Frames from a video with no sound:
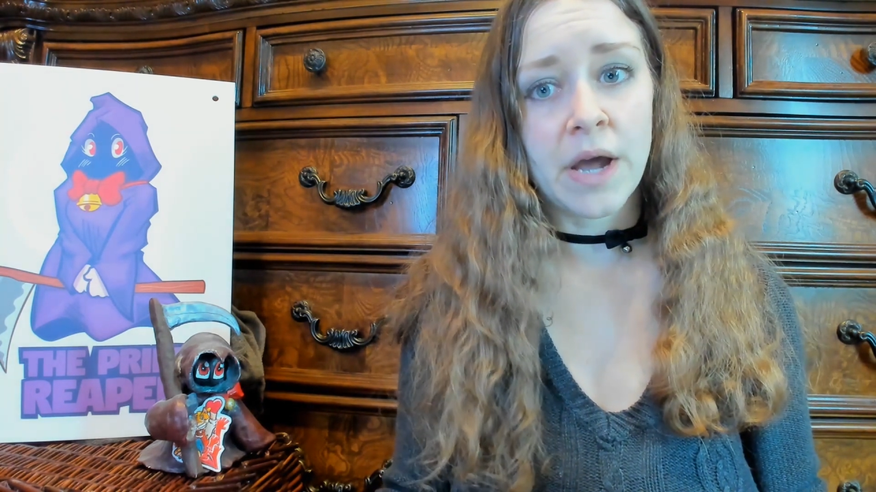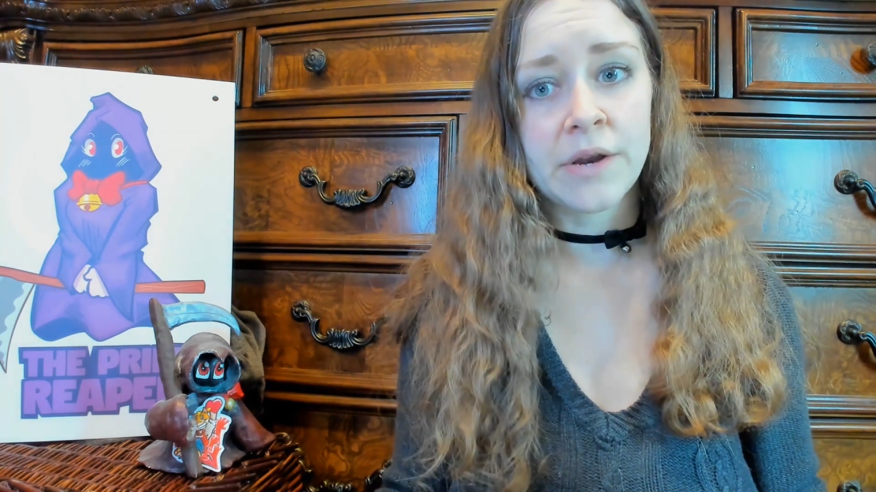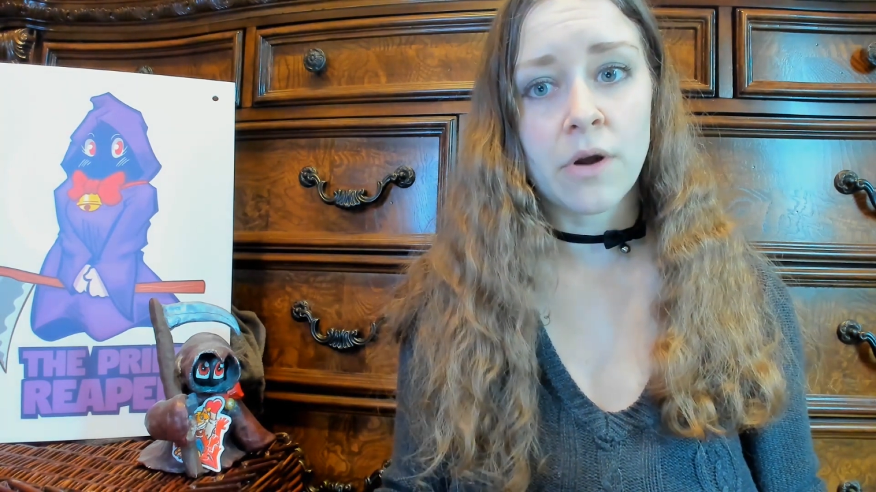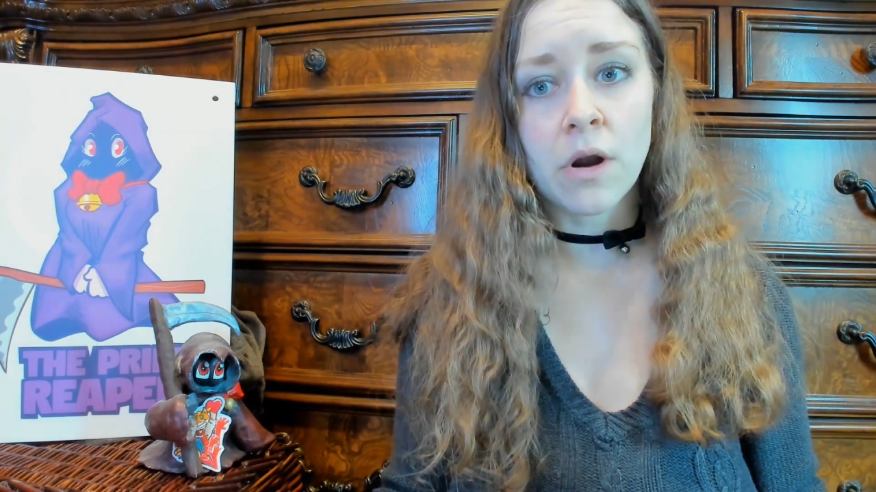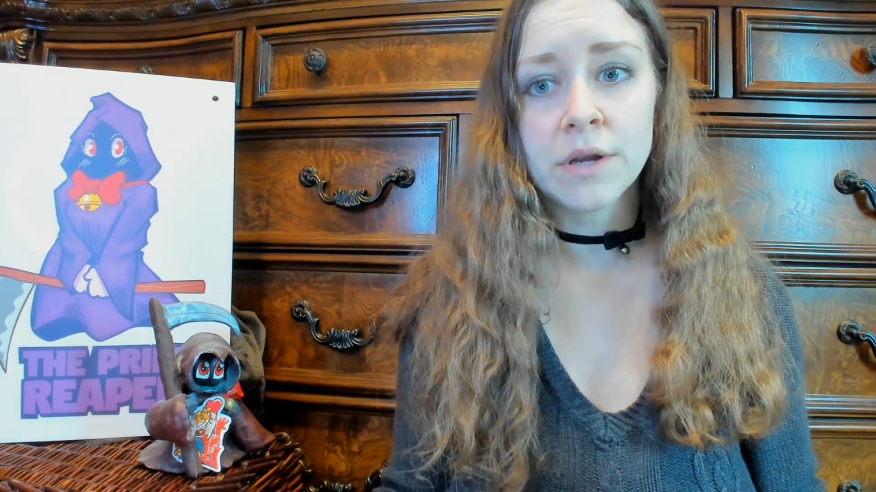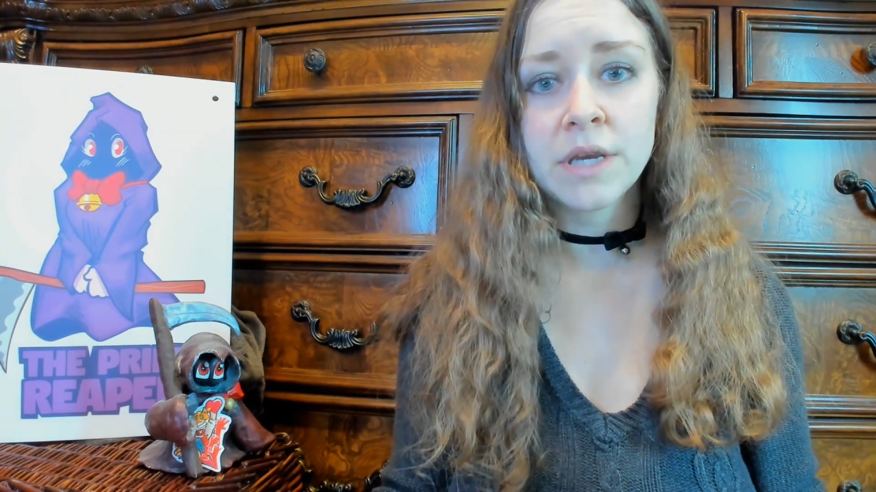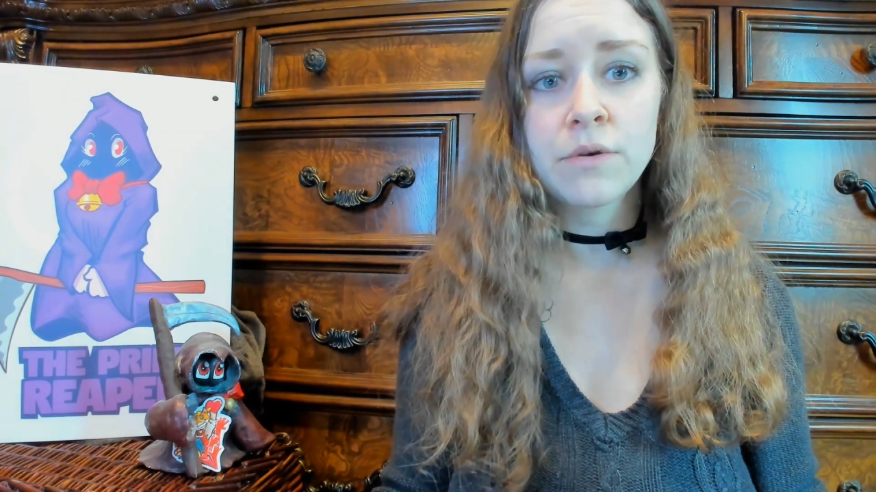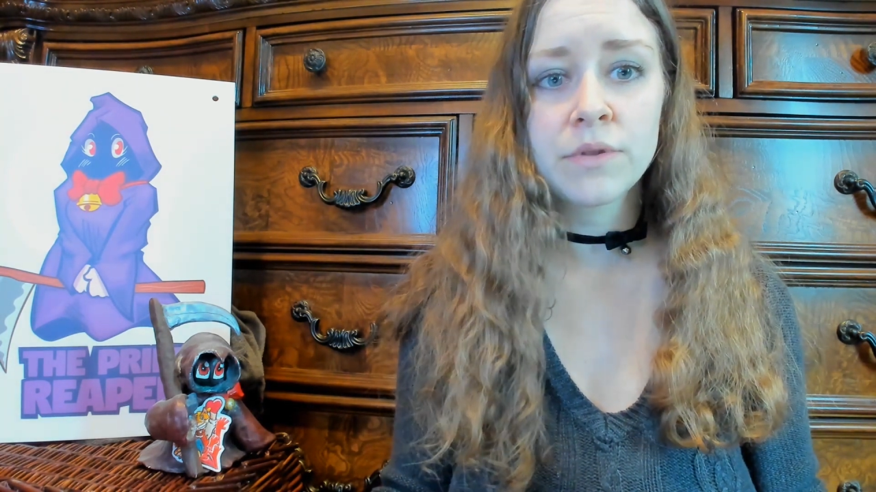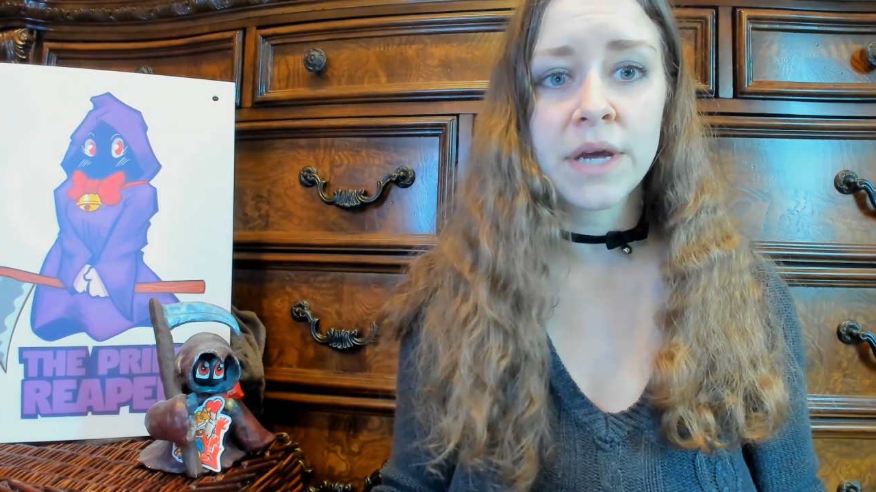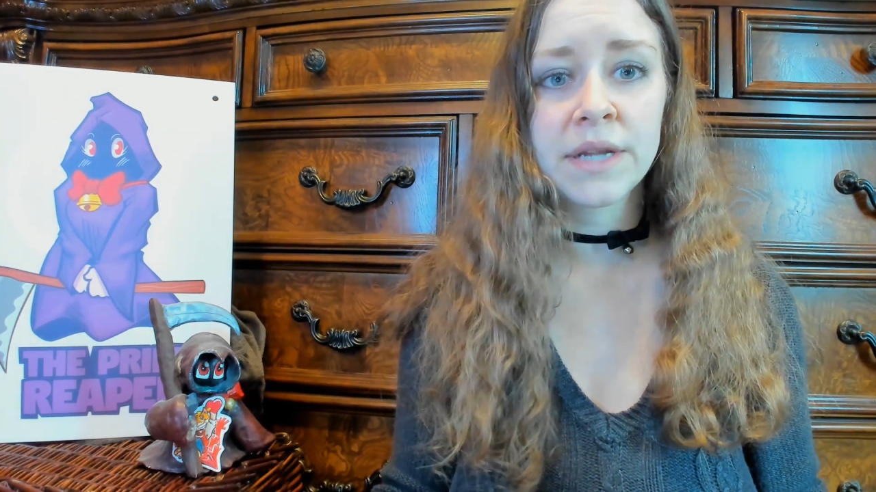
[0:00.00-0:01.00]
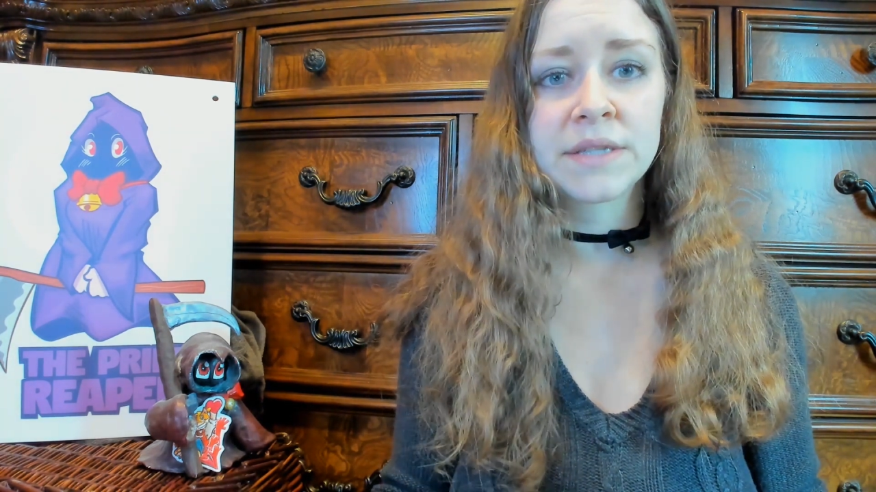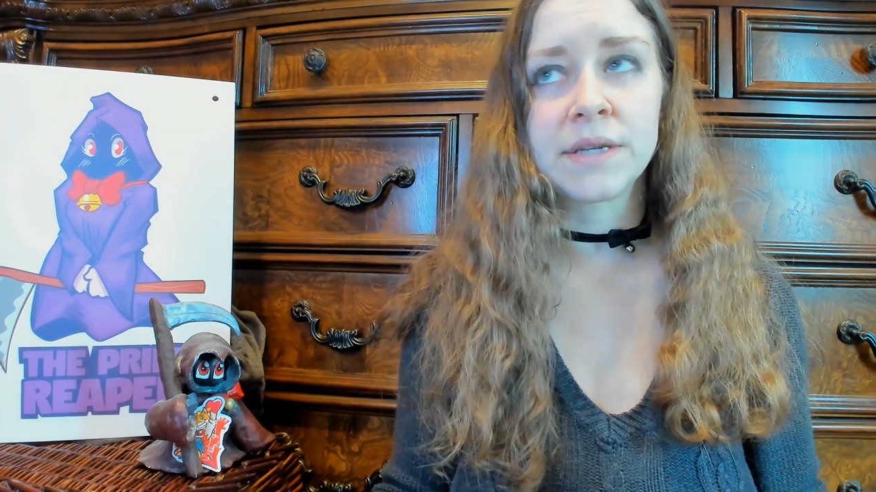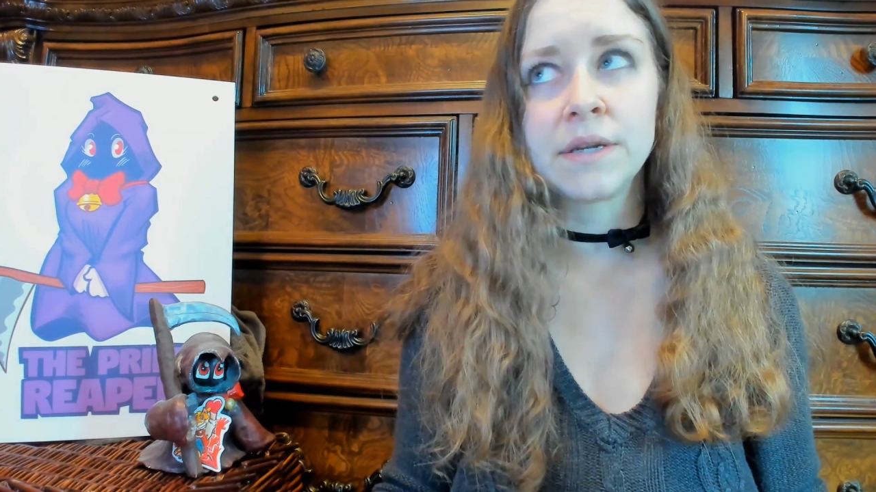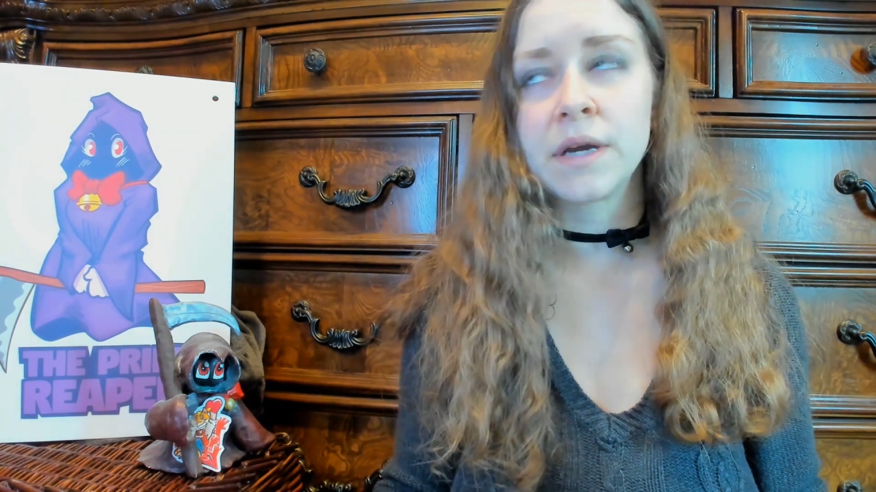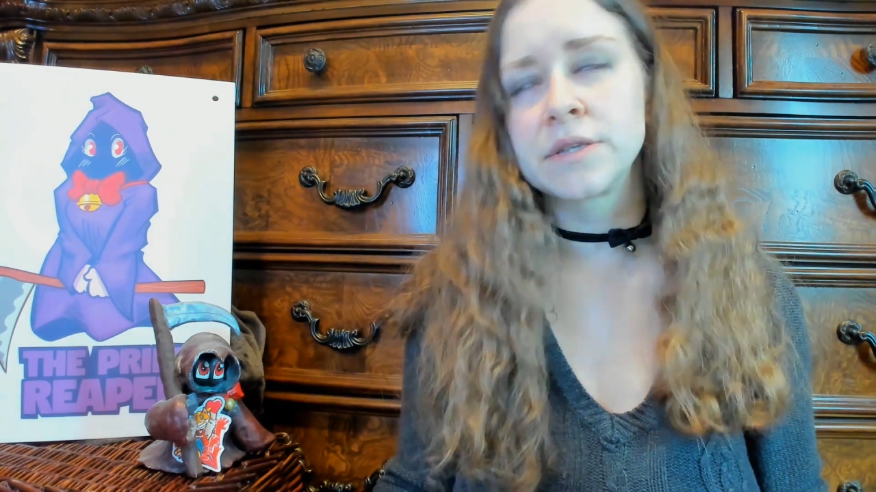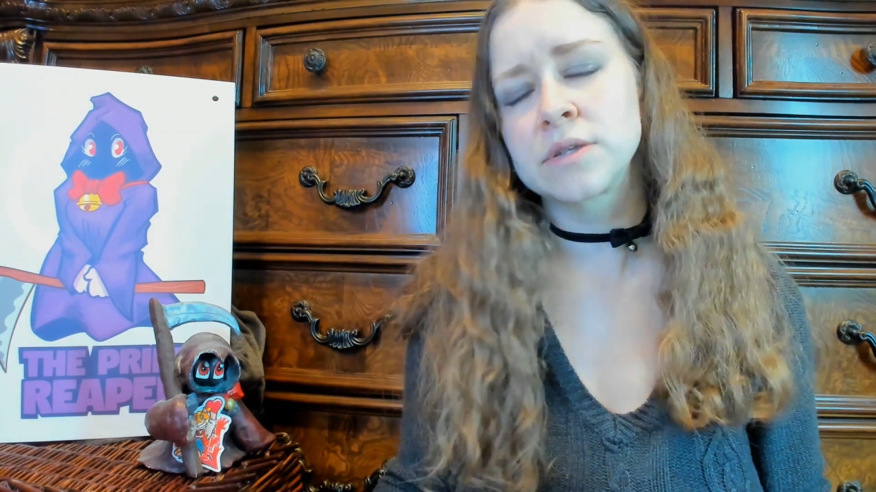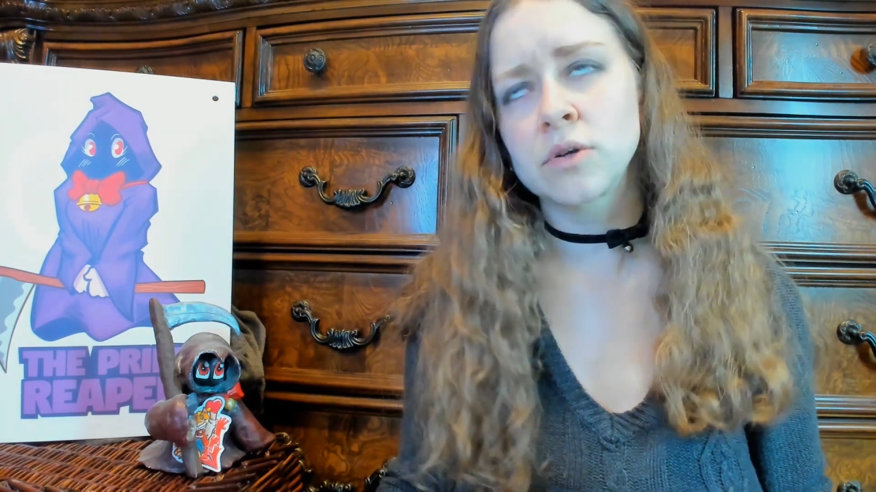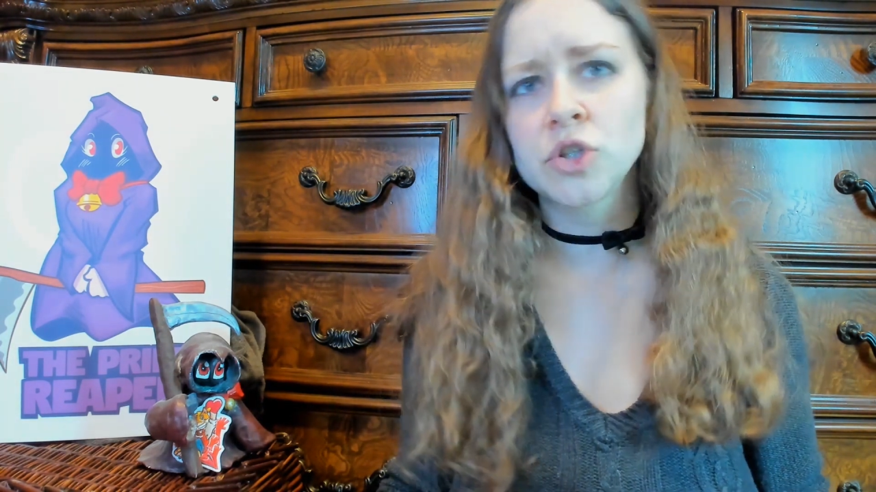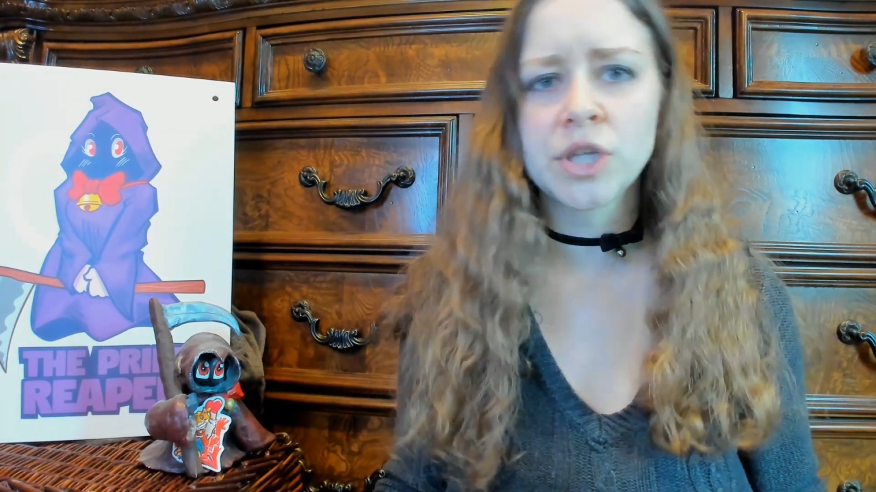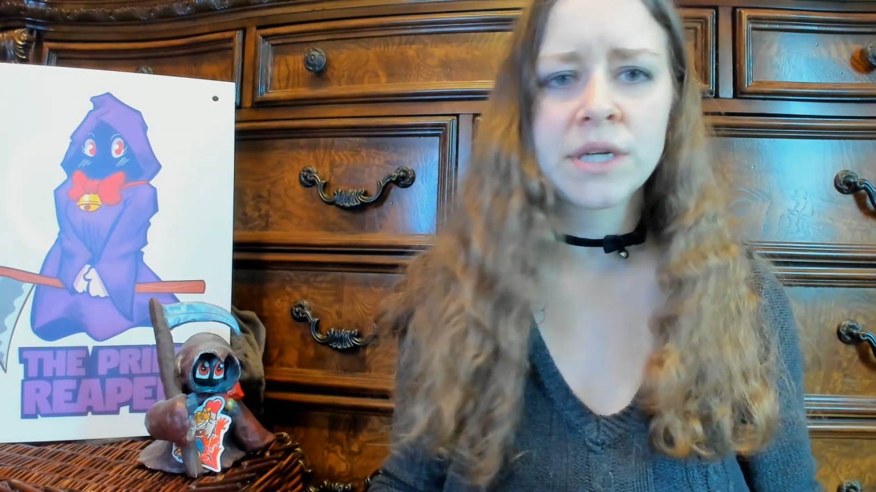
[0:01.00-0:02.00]
I'd argue that it's an
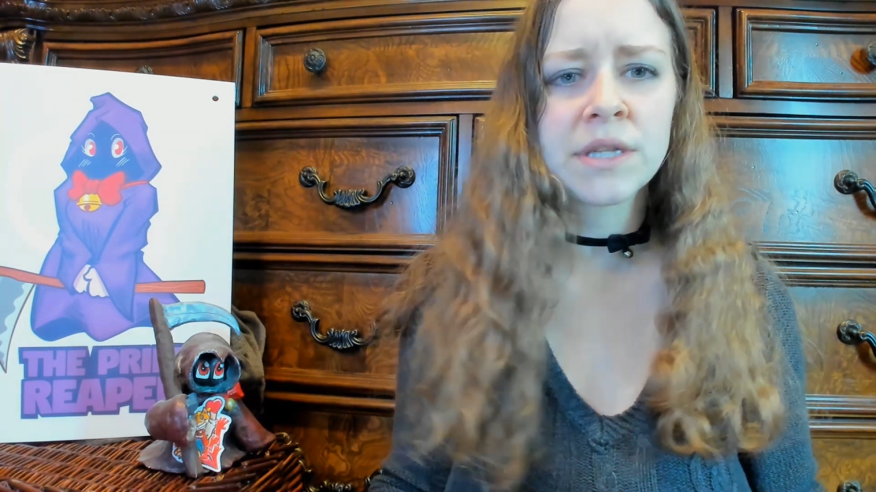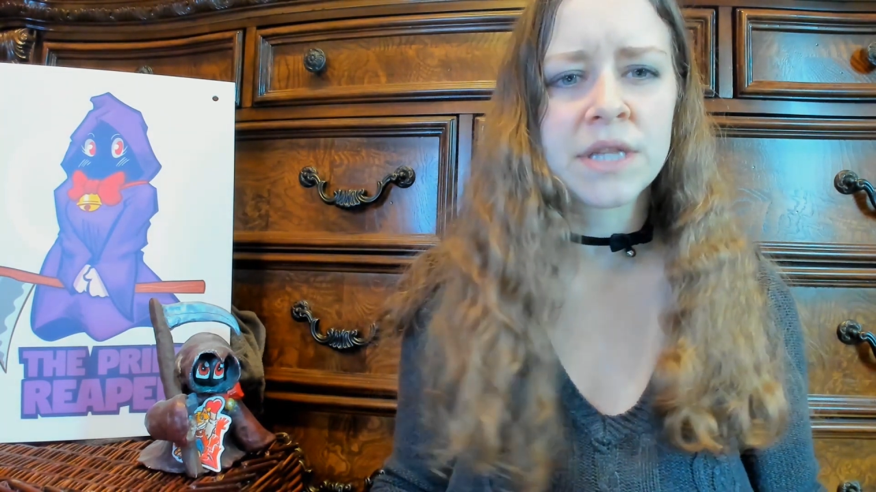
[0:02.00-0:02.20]
assertion